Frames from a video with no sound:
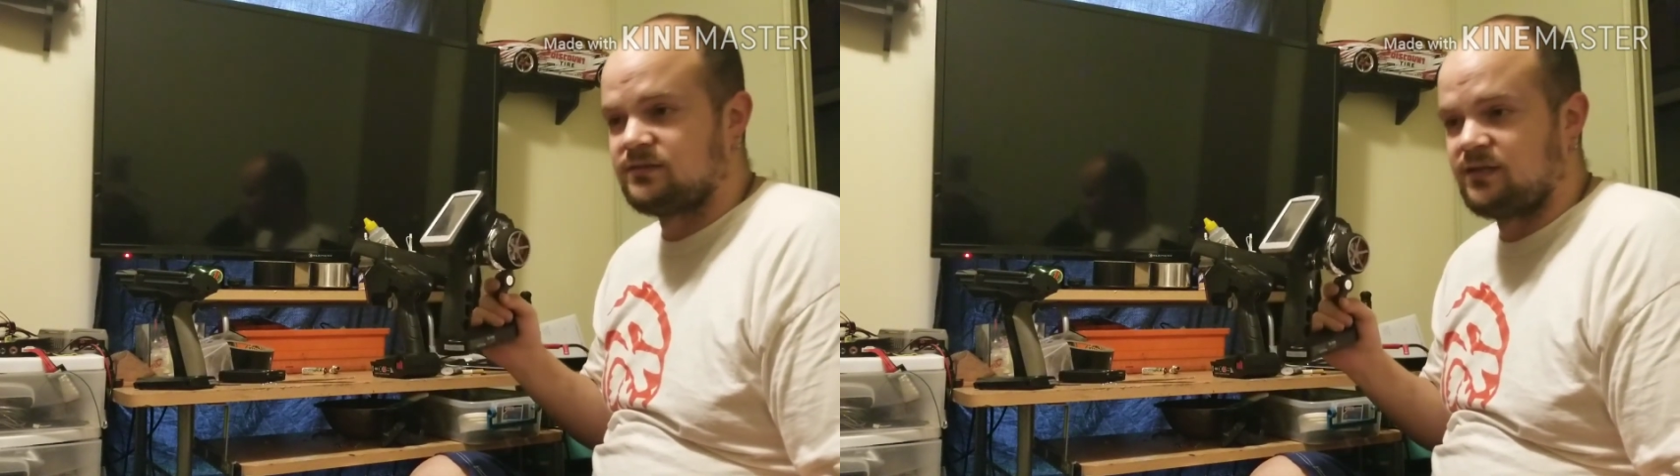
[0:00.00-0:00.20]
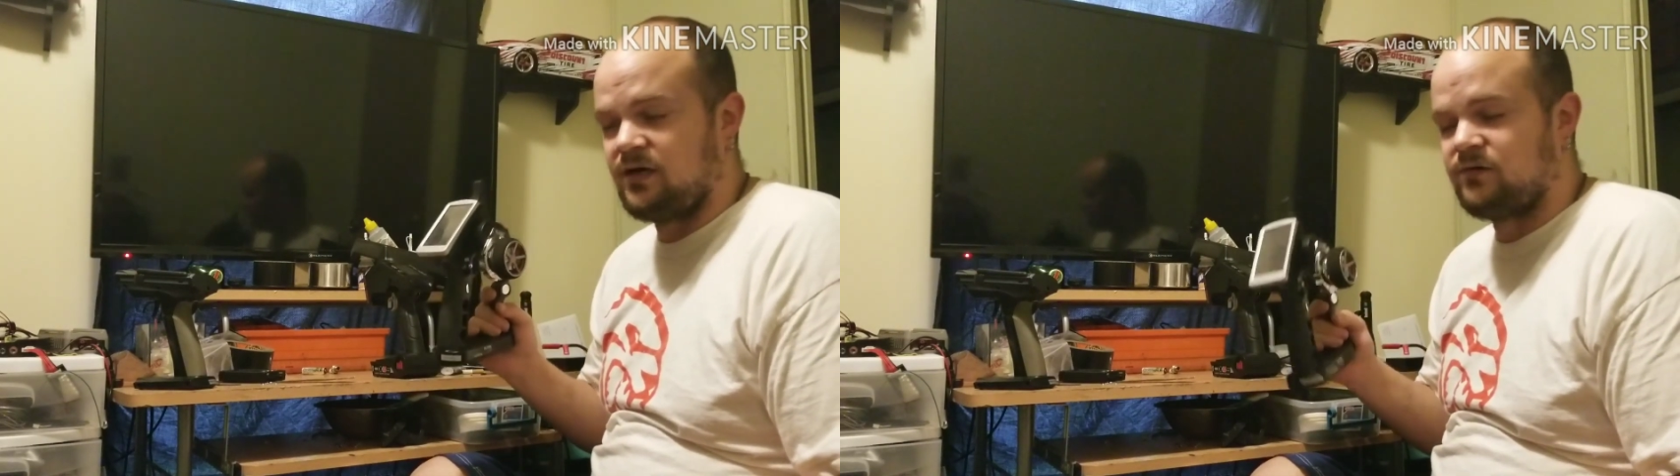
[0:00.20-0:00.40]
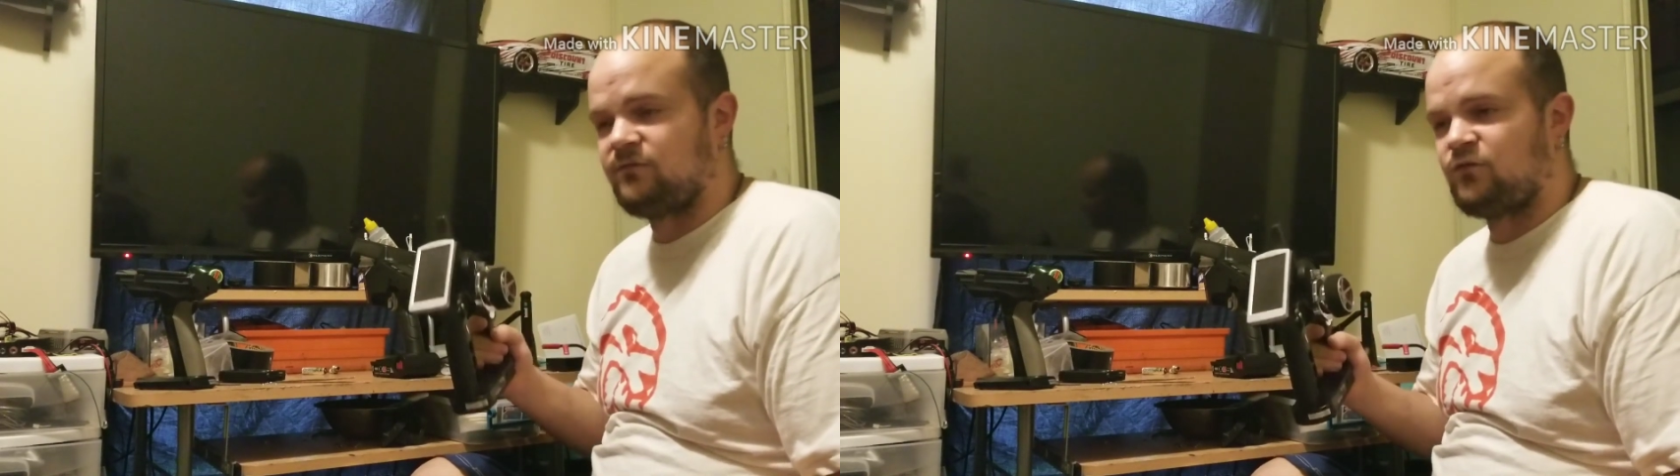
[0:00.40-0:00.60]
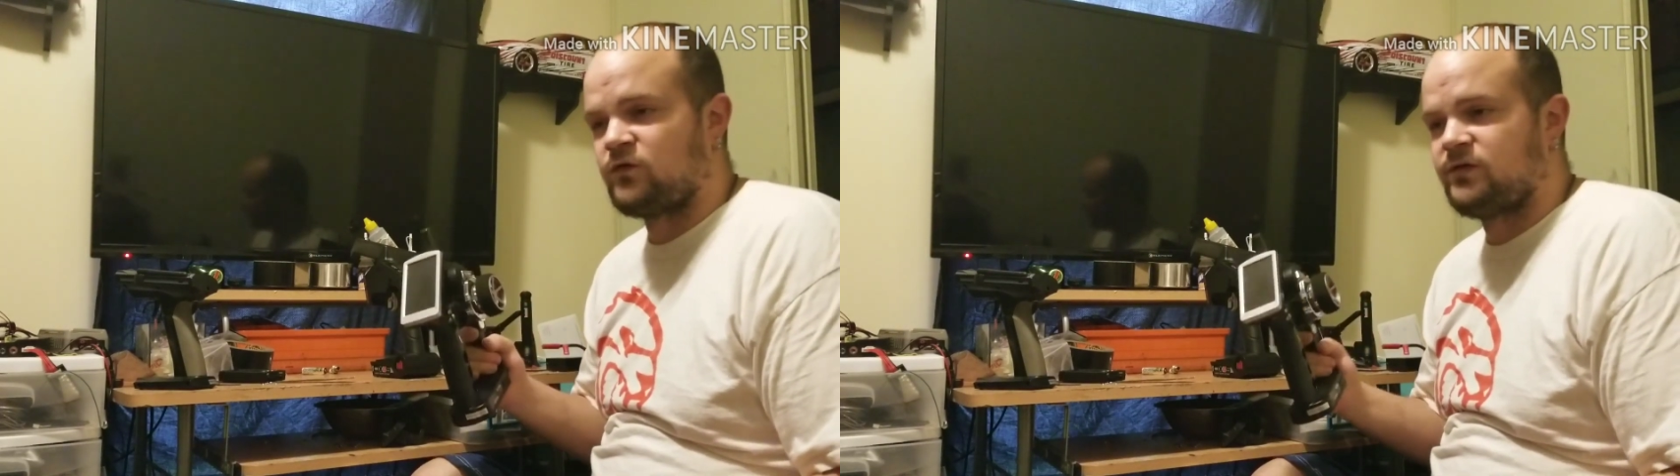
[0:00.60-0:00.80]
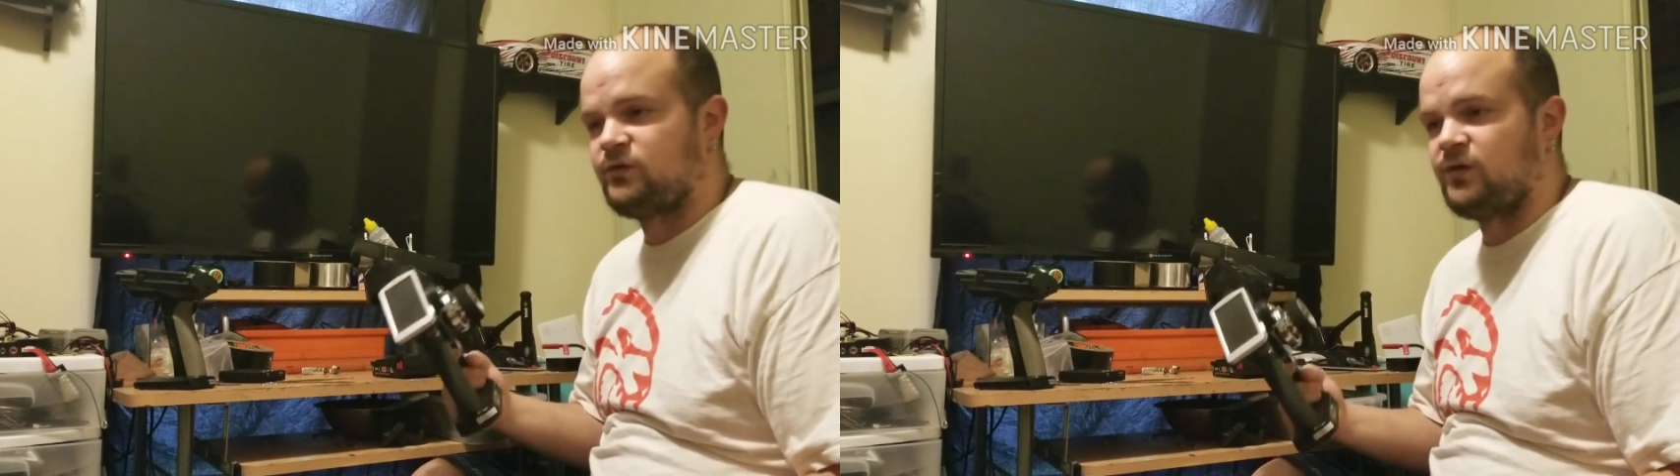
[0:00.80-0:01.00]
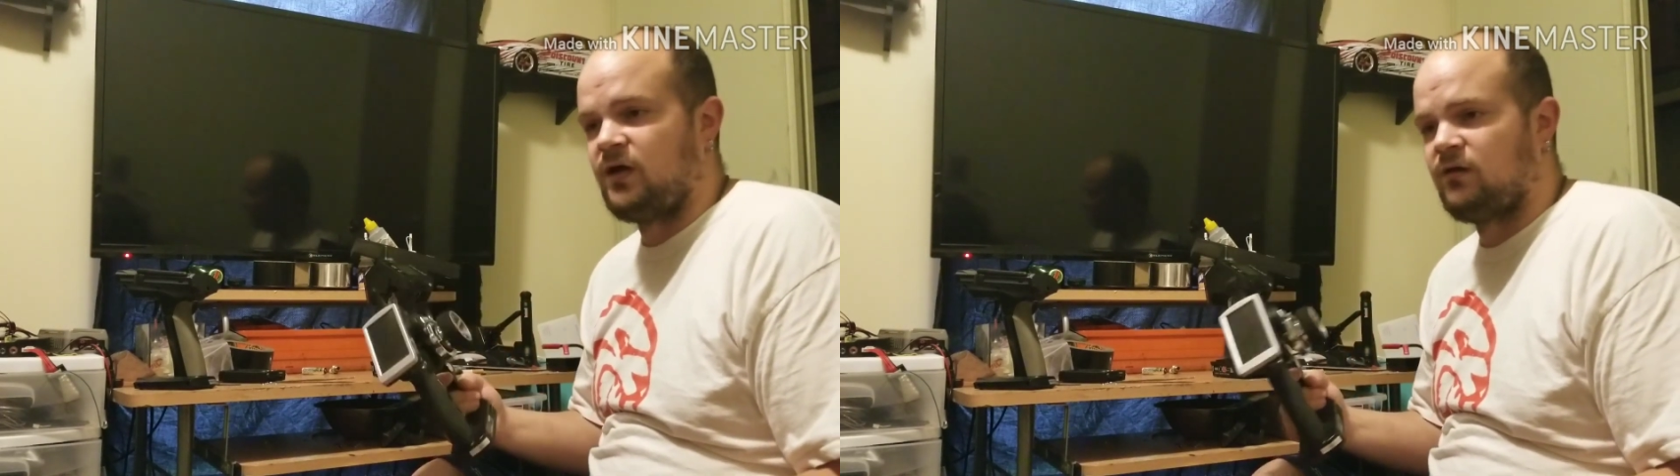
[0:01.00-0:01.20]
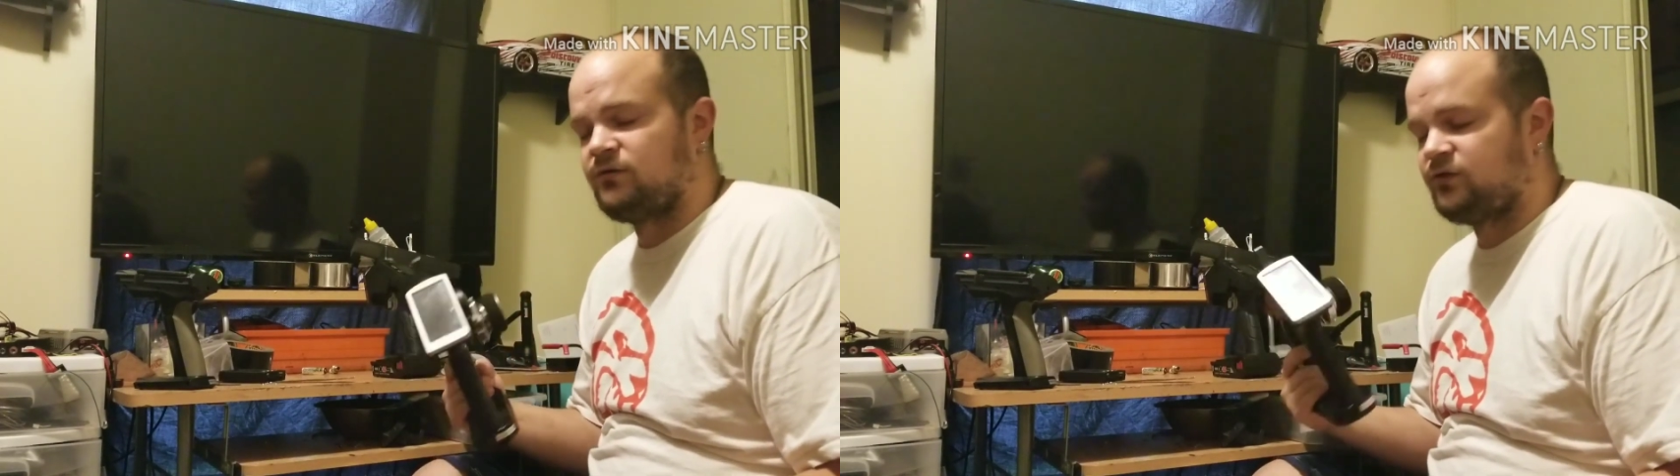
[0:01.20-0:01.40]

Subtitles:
$142.